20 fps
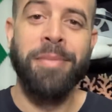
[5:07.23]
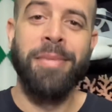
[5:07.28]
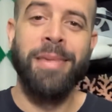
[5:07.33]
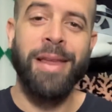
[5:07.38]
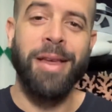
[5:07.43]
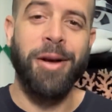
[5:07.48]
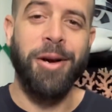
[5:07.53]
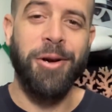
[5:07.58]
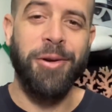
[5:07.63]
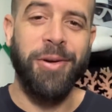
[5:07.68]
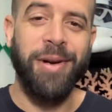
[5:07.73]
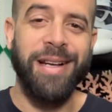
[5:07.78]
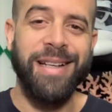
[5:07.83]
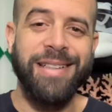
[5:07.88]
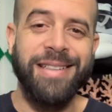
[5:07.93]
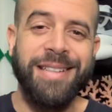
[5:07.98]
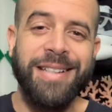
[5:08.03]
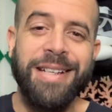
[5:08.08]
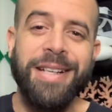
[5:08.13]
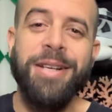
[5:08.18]
All right.
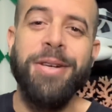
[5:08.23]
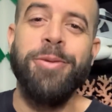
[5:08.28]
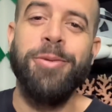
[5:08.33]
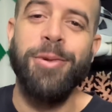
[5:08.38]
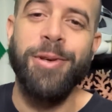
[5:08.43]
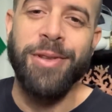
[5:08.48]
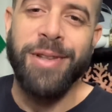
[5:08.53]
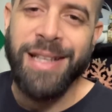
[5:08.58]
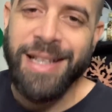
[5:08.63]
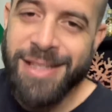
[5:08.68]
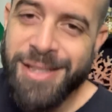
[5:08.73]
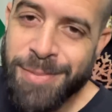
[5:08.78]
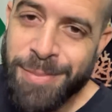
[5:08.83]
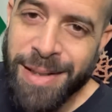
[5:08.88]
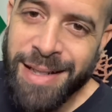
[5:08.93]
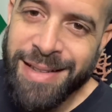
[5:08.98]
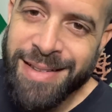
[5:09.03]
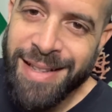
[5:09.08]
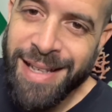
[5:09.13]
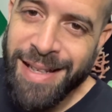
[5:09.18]
Well, that's my
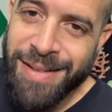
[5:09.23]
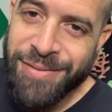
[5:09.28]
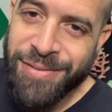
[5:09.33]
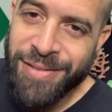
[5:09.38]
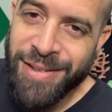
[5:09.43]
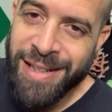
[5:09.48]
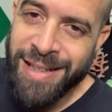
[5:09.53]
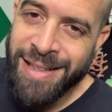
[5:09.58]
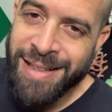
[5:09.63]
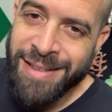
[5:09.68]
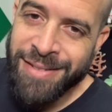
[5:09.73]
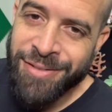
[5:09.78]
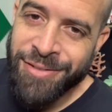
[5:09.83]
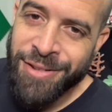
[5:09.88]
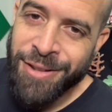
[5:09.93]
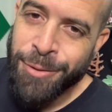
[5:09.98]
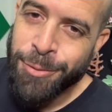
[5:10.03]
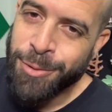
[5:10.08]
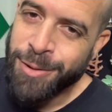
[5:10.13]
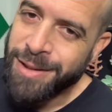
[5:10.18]
top 5
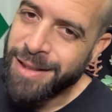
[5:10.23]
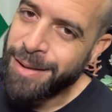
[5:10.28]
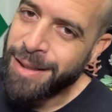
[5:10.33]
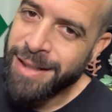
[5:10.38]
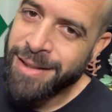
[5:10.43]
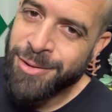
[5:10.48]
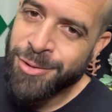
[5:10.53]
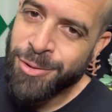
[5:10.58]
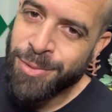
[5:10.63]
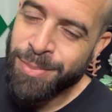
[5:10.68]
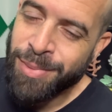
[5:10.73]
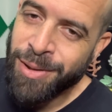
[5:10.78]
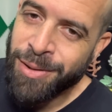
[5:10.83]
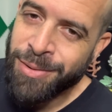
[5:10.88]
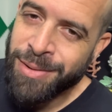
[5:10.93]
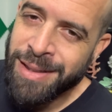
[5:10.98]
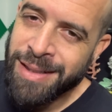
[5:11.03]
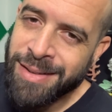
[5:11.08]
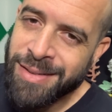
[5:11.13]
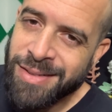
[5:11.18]
with the extra
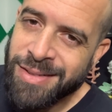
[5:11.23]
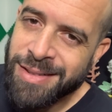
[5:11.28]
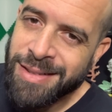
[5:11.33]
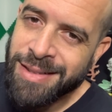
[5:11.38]
bonus.